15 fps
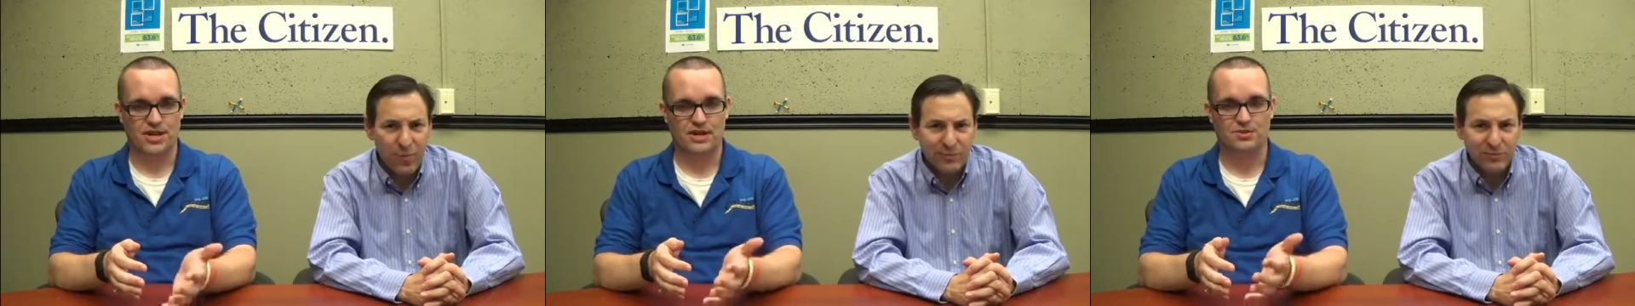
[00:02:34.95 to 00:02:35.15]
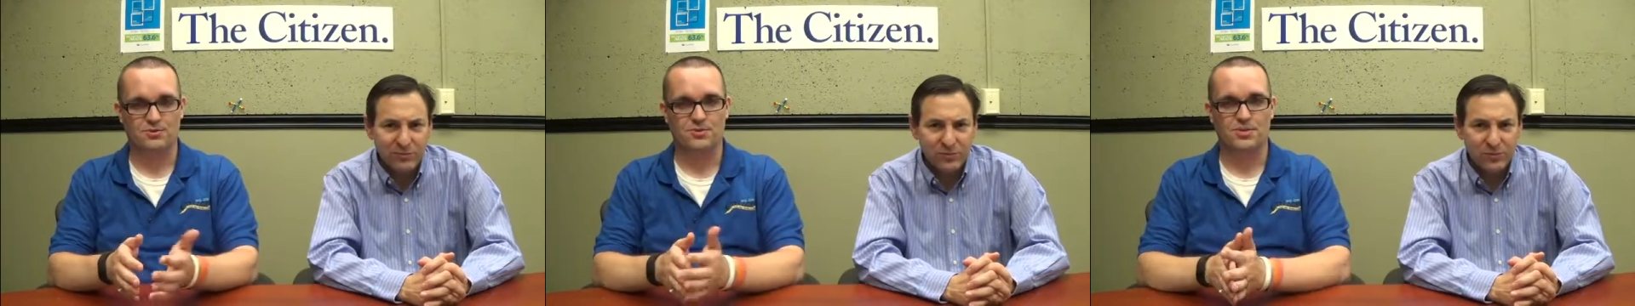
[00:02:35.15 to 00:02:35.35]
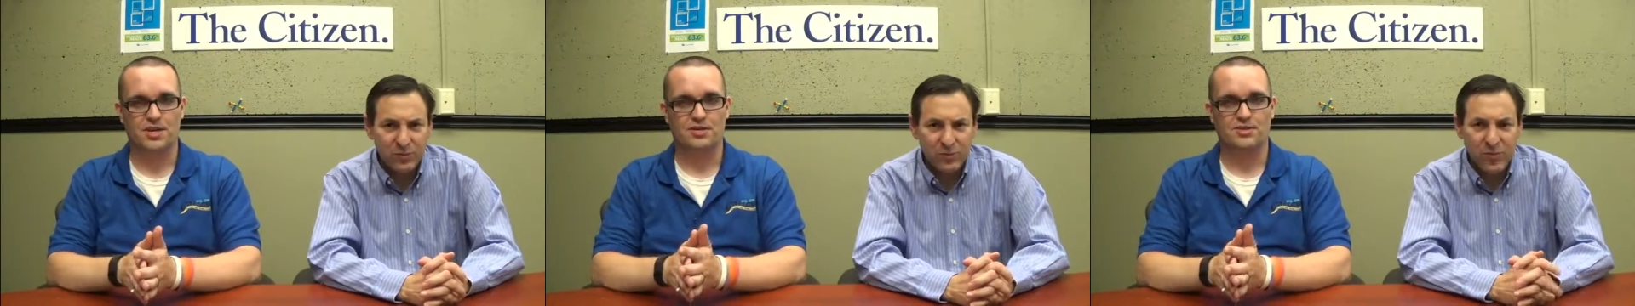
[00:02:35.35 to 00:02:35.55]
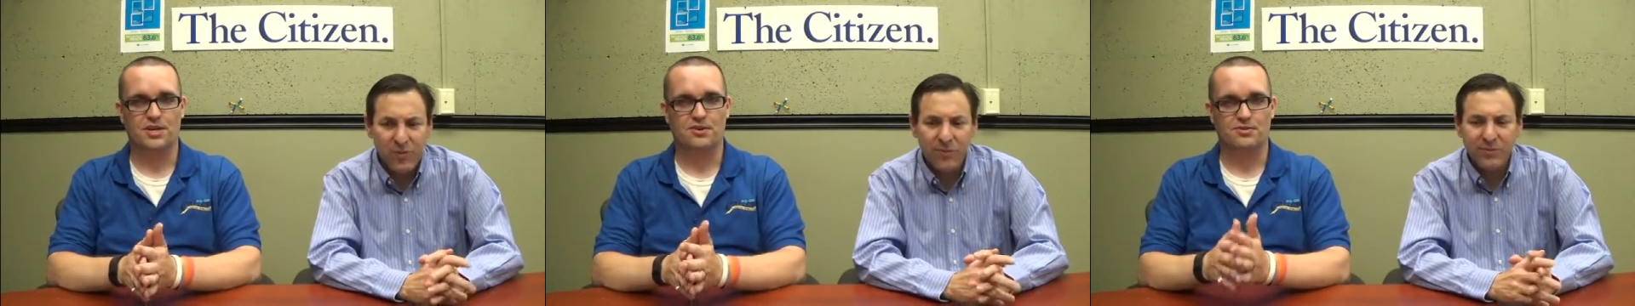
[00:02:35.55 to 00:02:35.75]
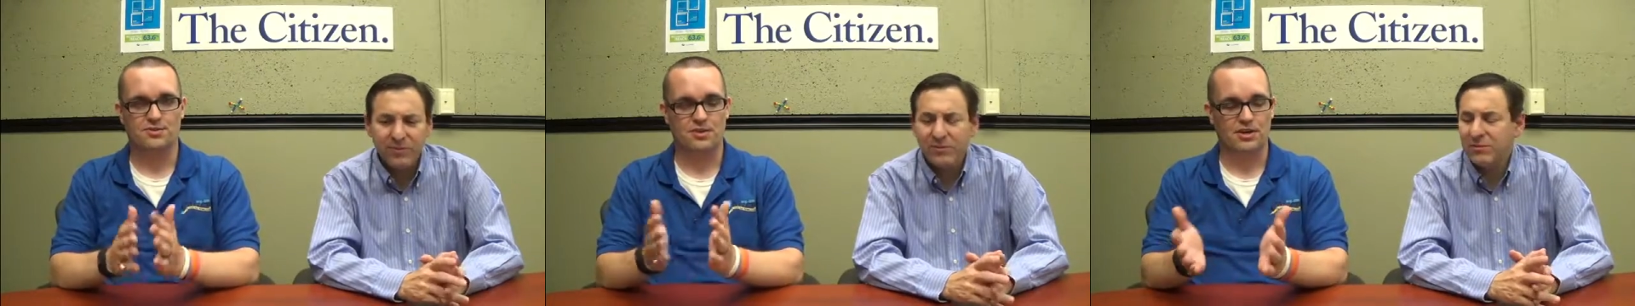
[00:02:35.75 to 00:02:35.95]
Speaker 1: Taylor stays
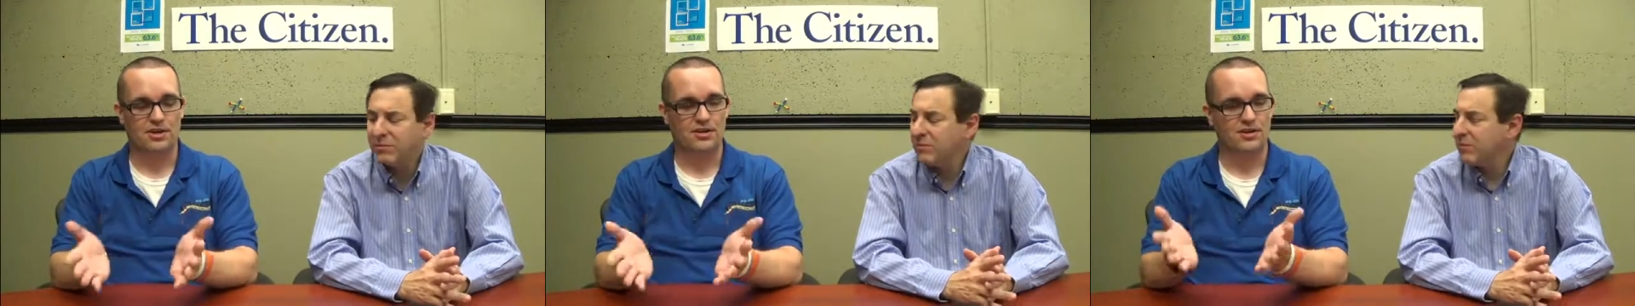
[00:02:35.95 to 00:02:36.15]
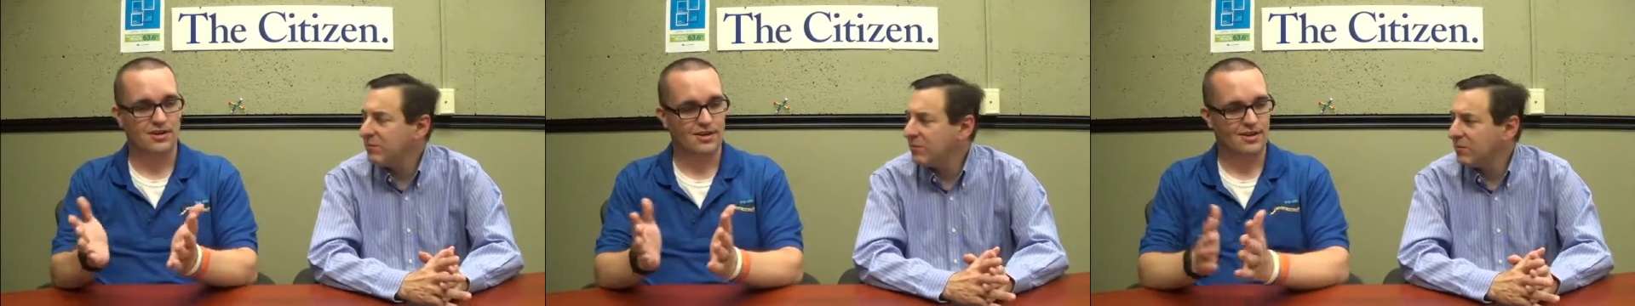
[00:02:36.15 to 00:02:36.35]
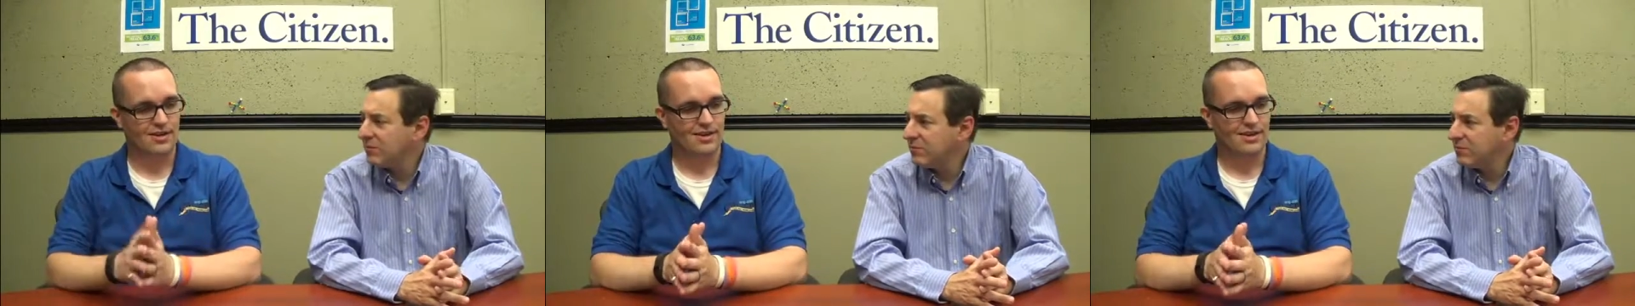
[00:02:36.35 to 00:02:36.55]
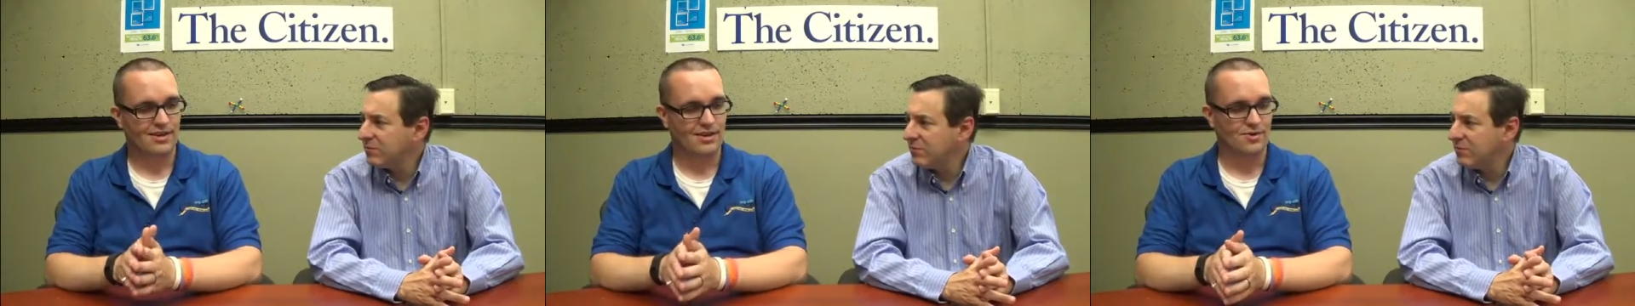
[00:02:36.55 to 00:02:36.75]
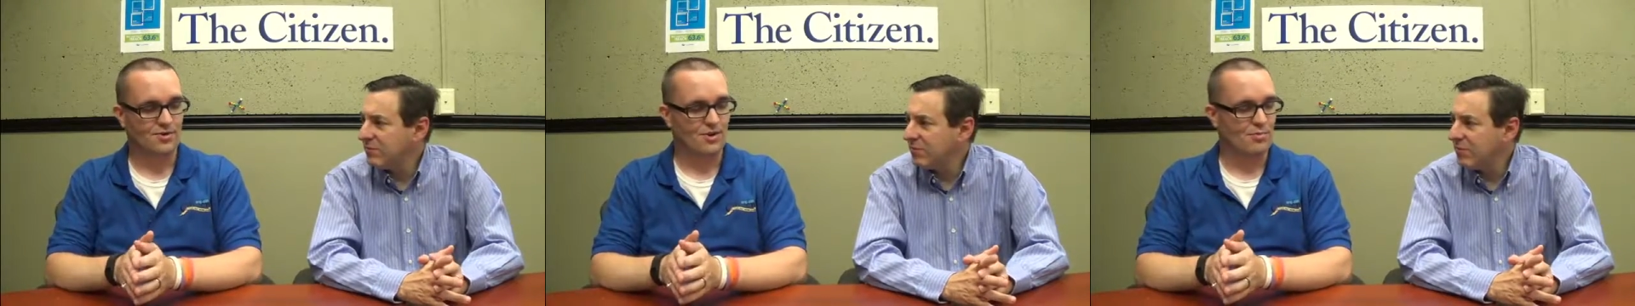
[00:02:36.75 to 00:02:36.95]
healthy,
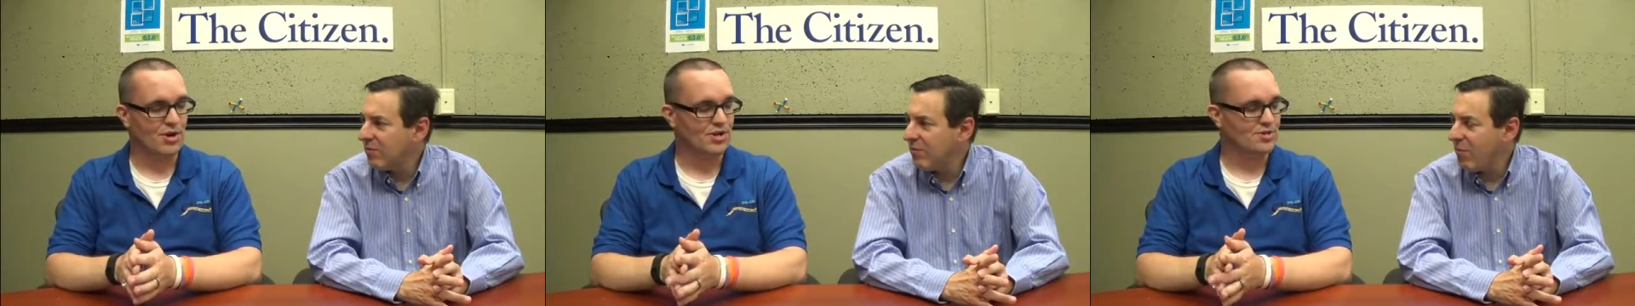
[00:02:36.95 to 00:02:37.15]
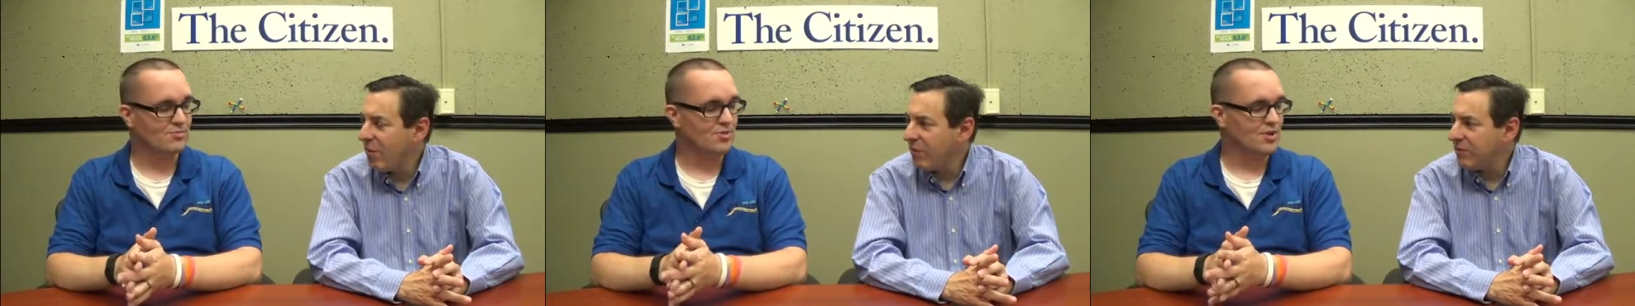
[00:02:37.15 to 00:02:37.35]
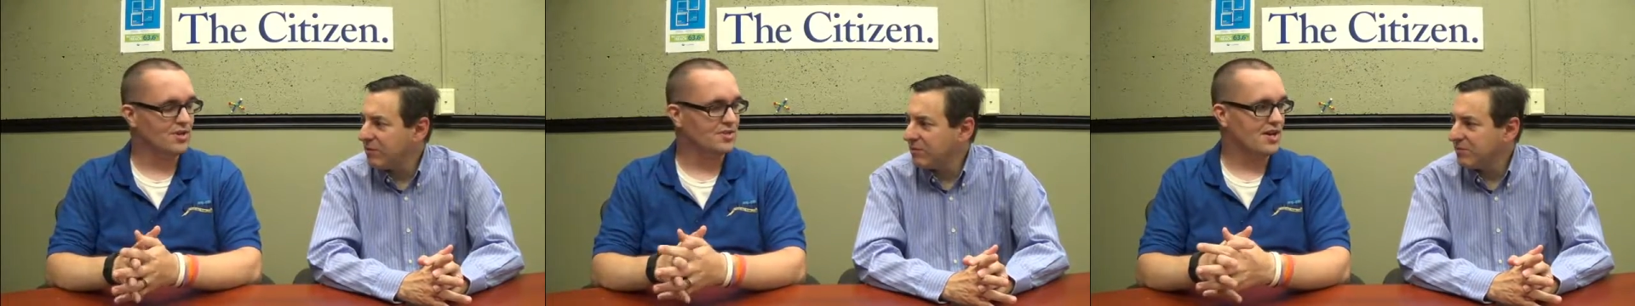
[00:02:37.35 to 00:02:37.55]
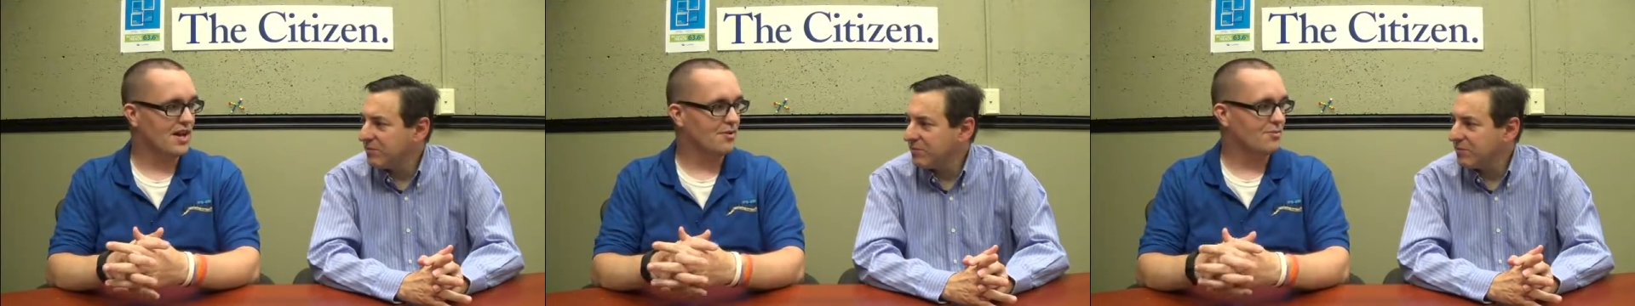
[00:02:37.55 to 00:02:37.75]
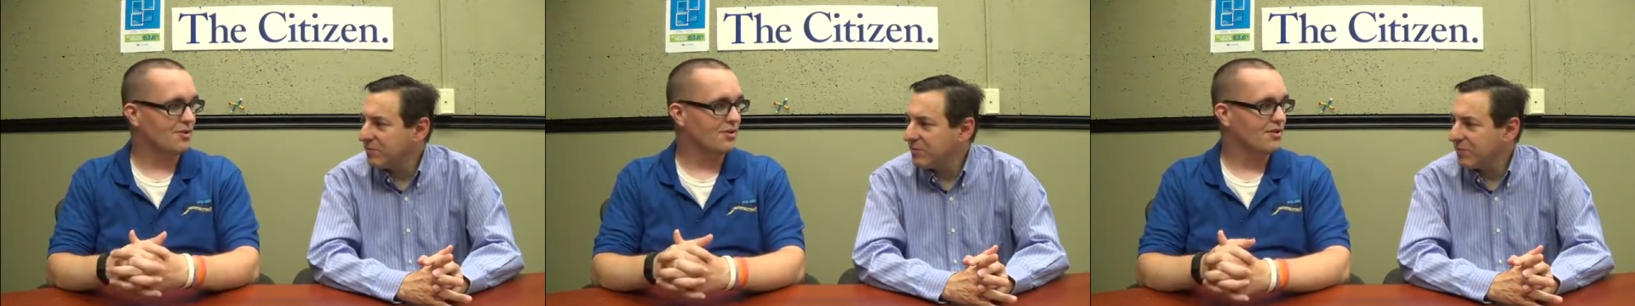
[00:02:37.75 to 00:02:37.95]
can make some things
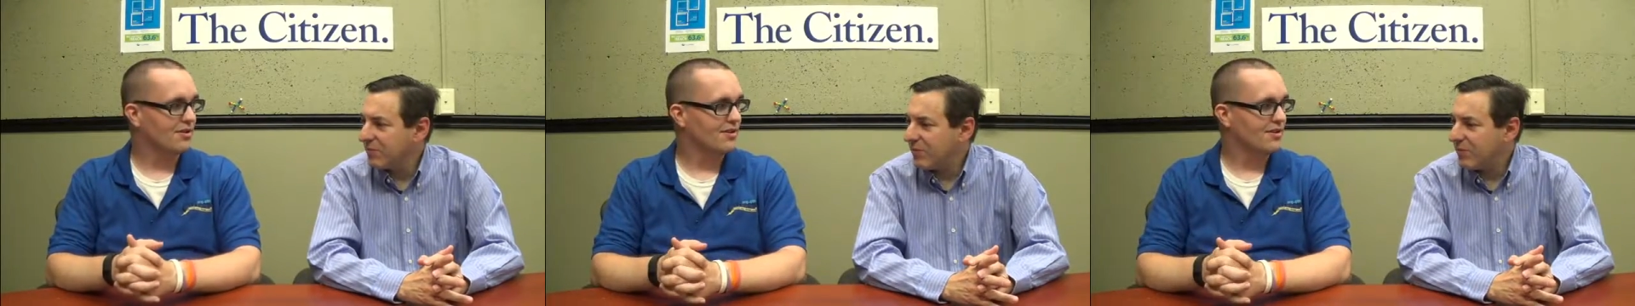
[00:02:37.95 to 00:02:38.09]
happen.